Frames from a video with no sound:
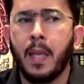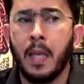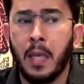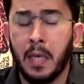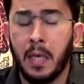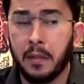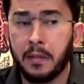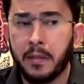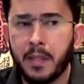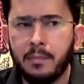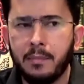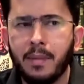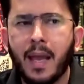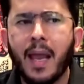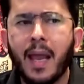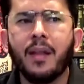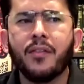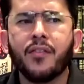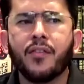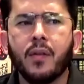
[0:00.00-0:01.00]
it
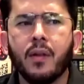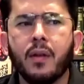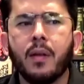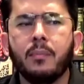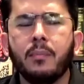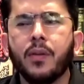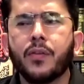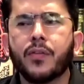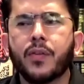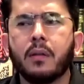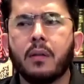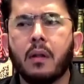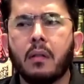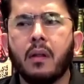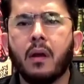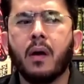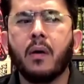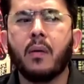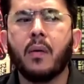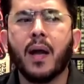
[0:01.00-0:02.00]
demands the Nabi
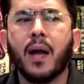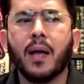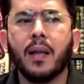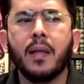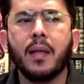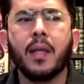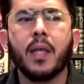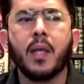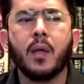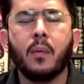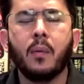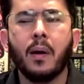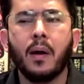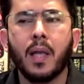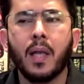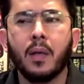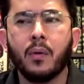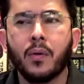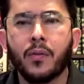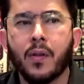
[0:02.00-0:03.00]
sallallahu alayhi wa
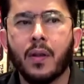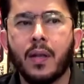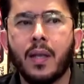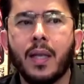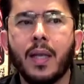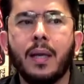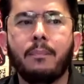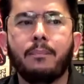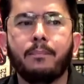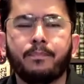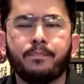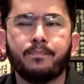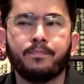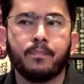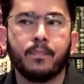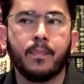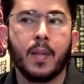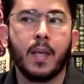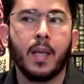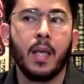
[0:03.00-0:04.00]
sallam
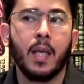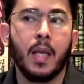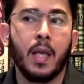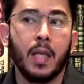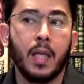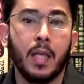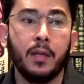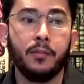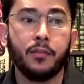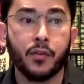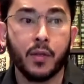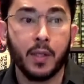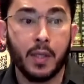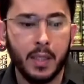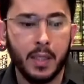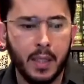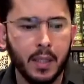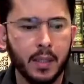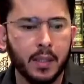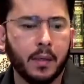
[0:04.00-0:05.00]
leaves
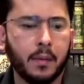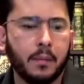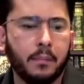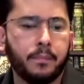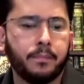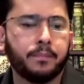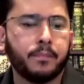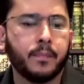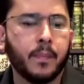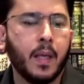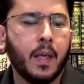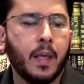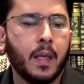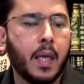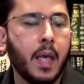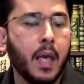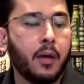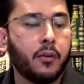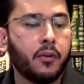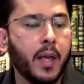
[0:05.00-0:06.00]
clear
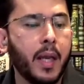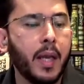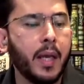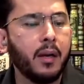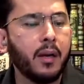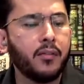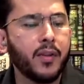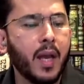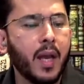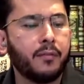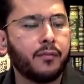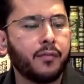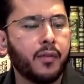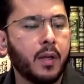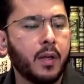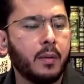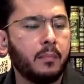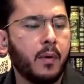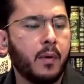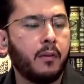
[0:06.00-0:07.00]
caretakers after
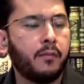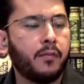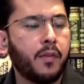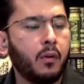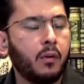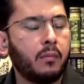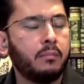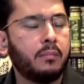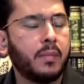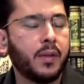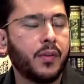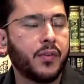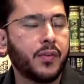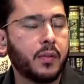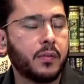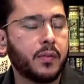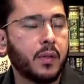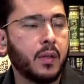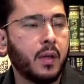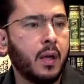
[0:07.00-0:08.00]
him of the ummah,